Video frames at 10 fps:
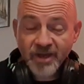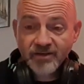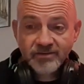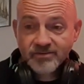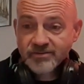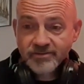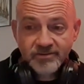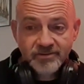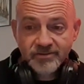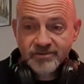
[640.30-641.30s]
man.
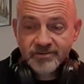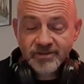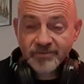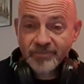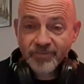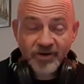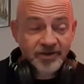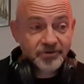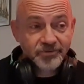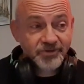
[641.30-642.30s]
I mean,
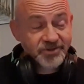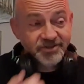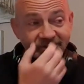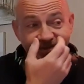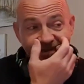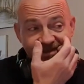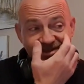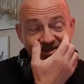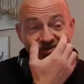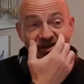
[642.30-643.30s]
Michael just, he
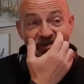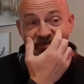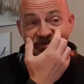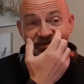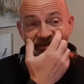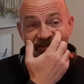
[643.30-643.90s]
screams.